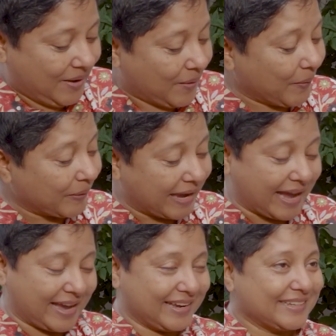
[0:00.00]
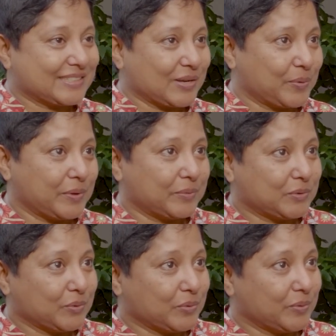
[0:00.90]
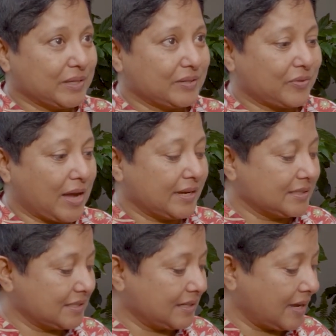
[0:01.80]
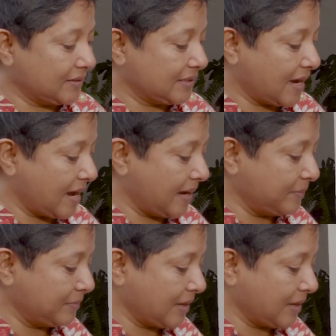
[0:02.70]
Okay, so we do. We'll find another time,